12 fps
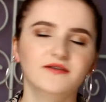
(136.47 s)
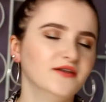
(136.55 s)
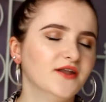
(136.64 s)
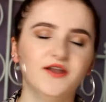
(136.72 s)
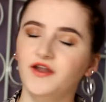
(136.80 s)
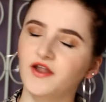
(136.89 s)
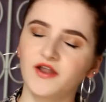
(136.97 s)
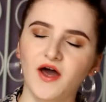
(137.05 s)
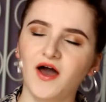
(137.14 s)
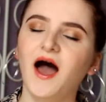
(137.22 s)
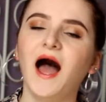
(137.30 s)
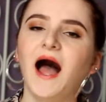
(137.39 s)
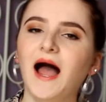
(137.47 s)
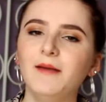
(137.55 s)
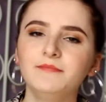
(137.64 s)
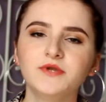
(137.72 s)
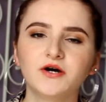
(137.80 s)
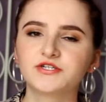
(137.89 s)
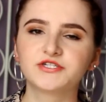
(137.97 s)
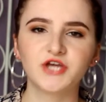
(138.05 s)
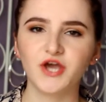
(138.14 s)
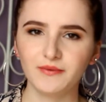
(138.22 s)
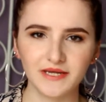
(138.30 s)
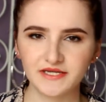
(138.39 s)
No. I'm not
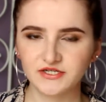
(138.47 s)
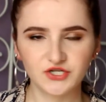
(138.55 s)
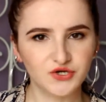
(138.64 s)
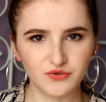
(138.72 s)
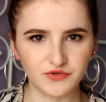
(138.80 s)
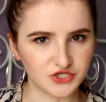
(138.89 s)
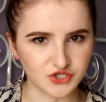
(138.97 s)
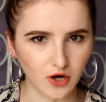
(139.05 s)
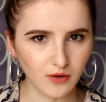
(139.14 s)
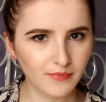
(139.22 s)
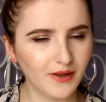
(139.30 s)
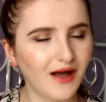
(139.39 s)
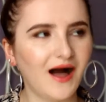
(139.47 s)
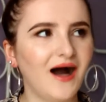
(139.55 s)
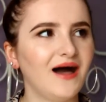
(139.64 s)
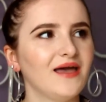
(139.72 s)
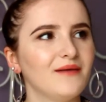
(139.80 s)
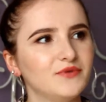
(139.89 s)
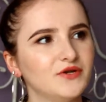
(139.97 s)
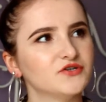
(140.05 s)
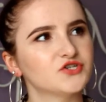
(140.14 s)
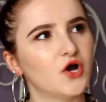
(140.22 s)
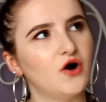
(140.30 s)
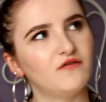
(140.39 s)
going to the shop. I am
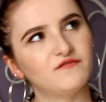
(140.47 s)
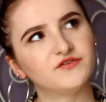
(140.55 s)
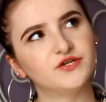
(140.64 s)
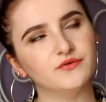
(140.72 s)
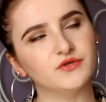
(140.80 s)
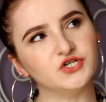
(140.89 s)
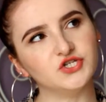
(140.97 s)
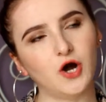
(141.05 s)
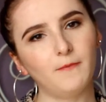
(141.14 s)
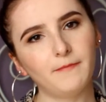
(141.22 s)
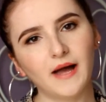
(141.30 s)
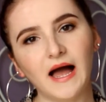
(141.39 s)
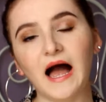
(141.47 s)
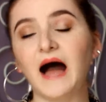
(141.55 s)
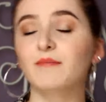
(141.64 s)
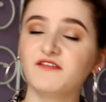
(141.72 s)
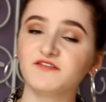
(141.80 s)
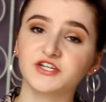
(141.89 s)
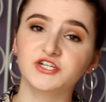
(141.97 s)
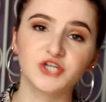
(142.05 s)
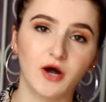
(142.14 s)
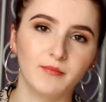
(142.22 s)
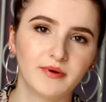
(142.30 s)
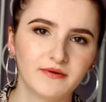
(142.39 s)
not off to the shop. I'm off to the
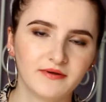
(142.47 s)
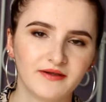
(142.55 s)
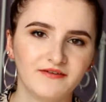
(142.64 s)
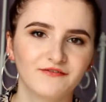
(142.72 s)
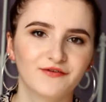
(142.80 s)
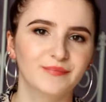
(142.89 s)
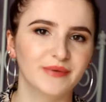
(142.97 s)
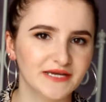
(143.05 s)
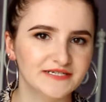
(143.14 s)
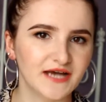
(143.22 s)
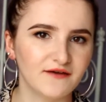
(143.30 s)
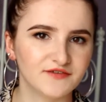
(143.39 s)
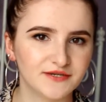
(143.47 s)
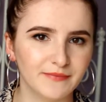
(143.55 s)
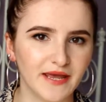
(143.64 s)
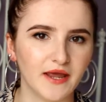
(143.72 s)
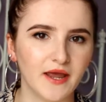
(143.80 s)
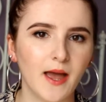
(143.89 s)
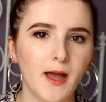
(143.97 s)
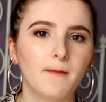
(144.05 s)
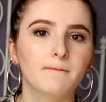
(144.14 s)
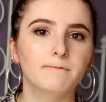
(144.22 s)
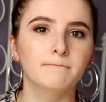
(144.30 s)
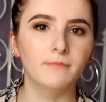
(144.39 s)
shop. Repeat after me.
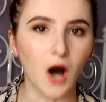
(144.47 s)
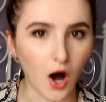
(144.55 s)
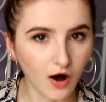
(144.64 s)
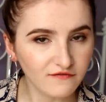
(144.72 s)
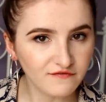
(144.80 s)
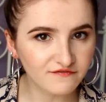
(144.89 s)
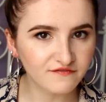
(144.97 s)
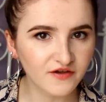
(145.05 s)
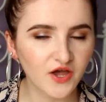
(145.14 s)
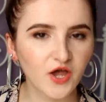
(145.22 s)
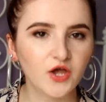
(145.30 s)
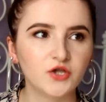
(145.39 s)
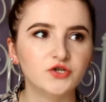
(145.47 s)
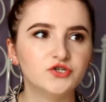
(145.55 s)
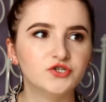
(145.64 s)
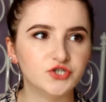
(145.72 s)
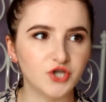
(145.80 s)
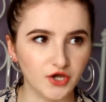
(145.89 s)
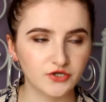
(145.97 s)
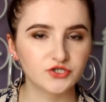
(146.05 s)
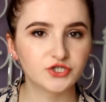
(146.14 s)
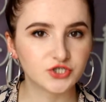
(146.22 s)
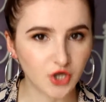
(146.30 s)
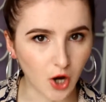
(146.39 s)
Moff to
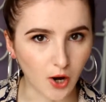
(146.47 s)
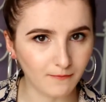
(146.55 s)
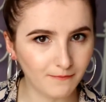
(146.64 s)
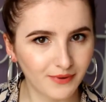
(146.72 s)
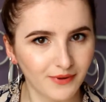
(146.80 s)
shop.